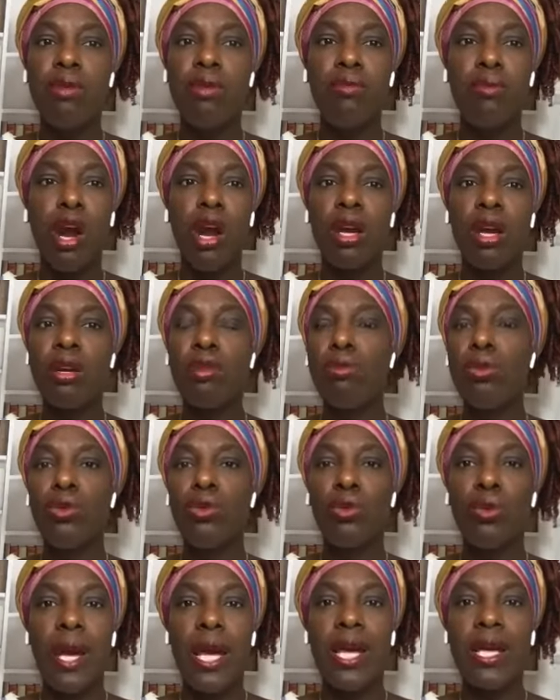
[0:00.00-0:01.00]

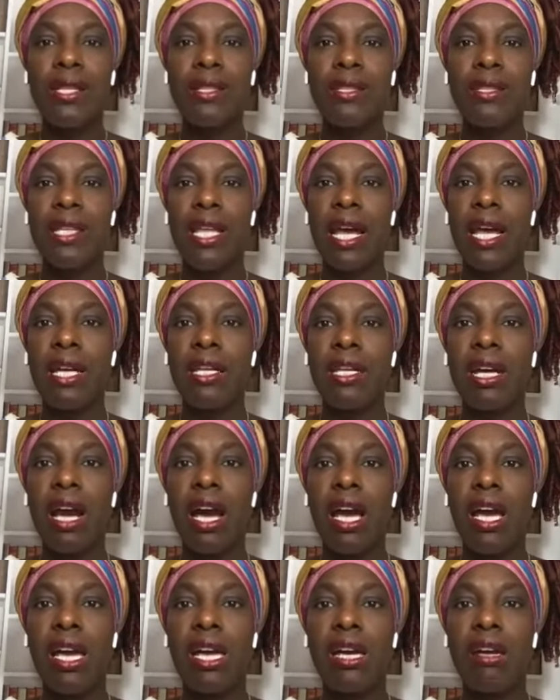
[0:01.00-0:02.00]
remarkable ways that
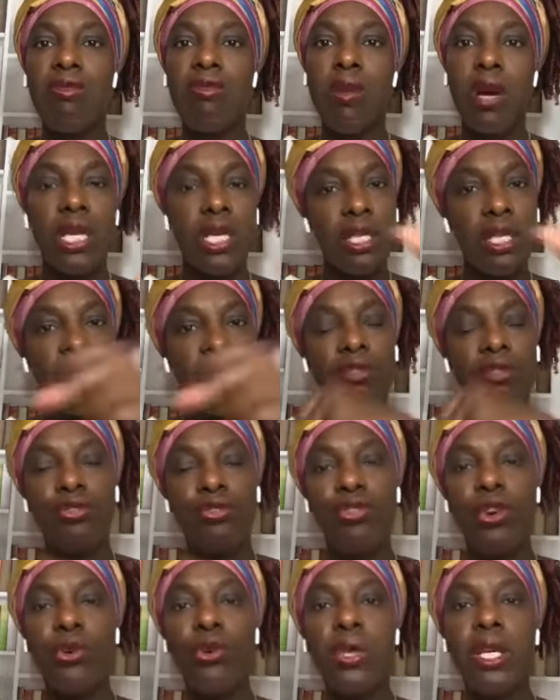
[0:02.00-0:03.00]
I wanted to
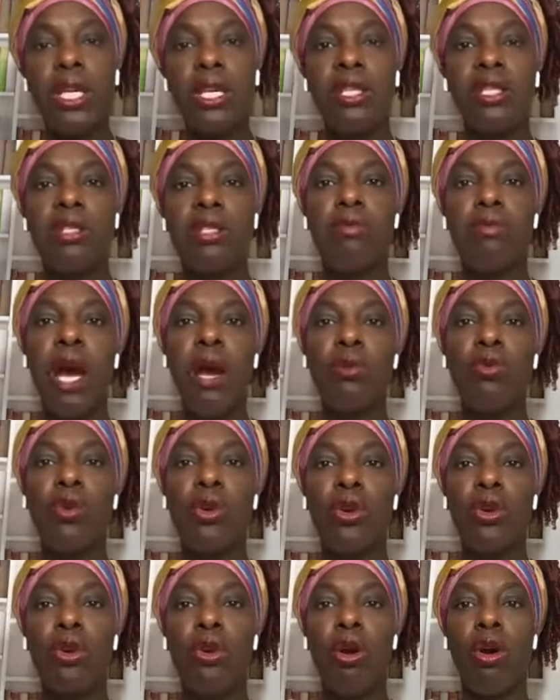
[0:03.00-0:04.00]
focus my
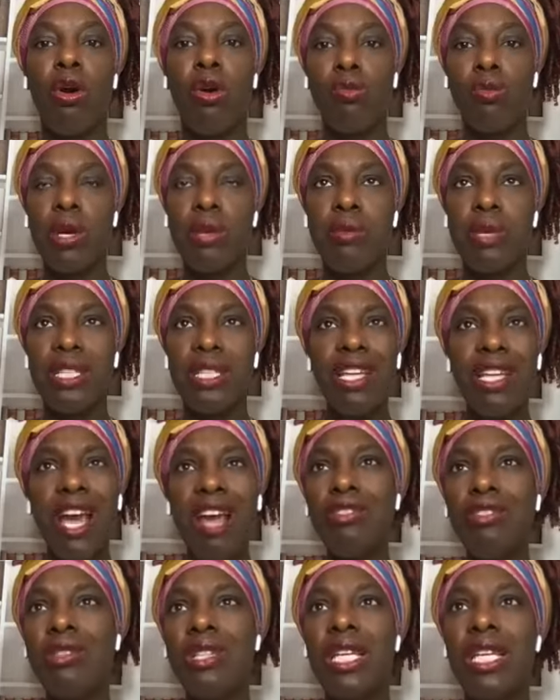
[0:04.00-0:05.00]
work on women. The
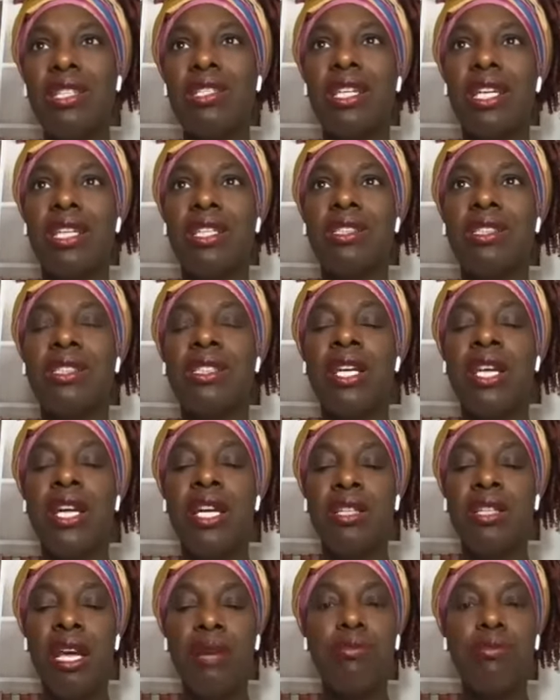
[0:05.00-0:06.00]
other thing is
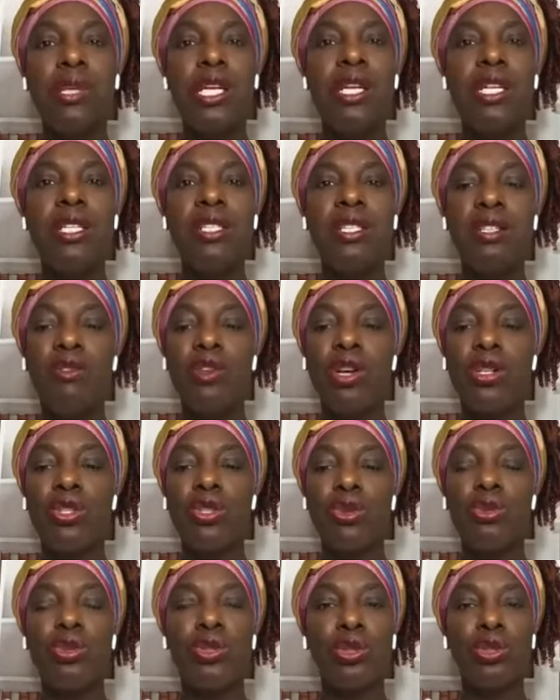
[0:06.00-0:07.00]
that because of our
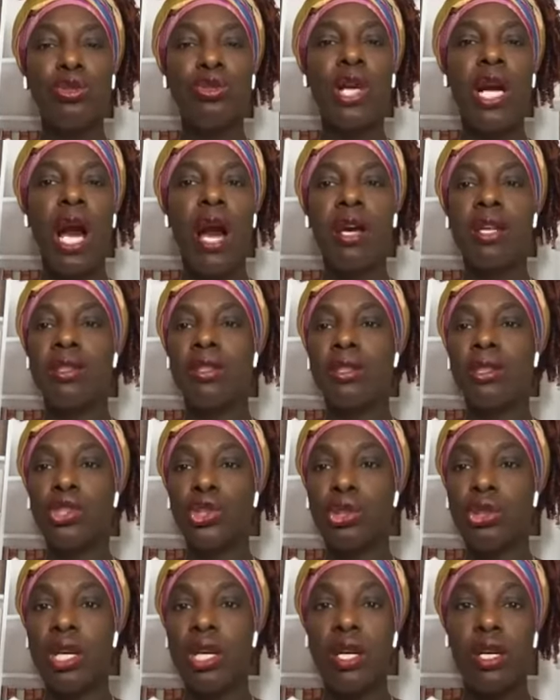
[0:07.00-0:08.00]
social
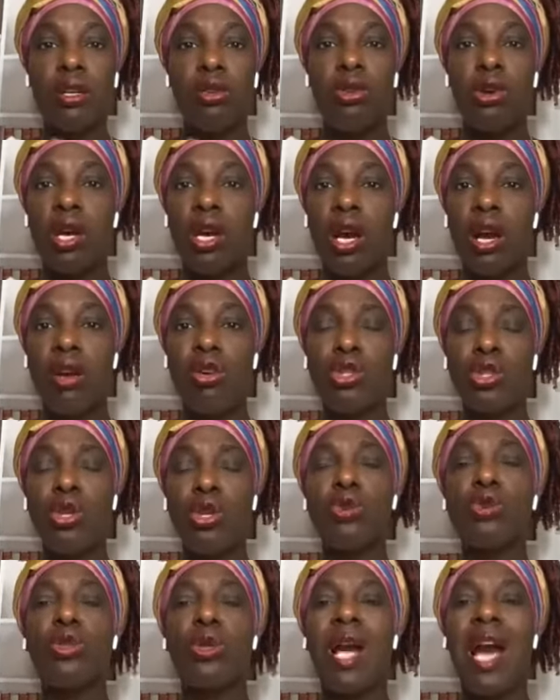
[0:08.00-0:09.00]
construct or
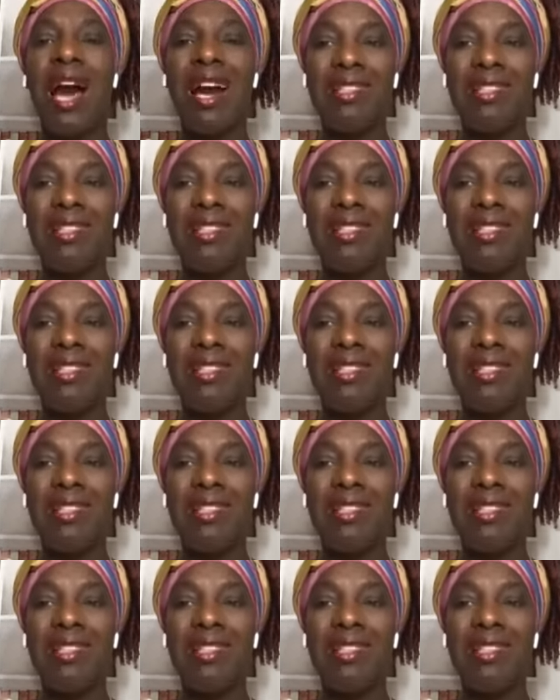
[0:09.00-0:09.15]
social